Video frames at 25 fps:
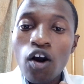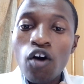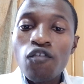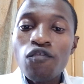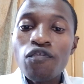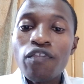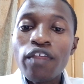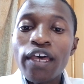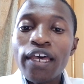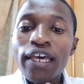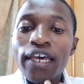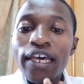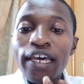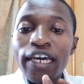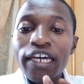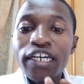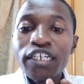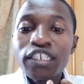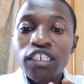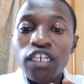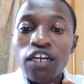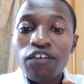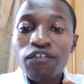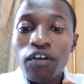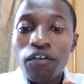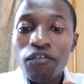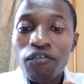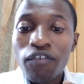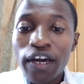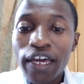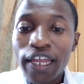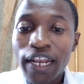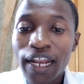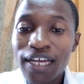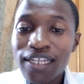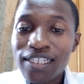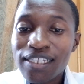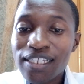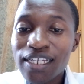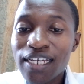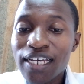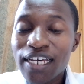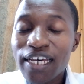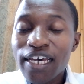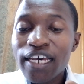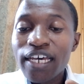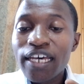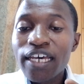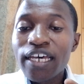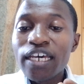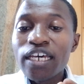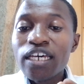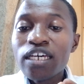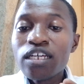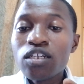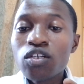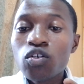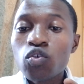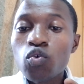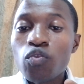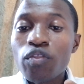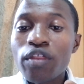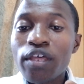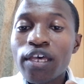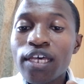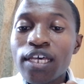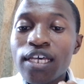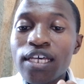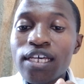the HIV virus into the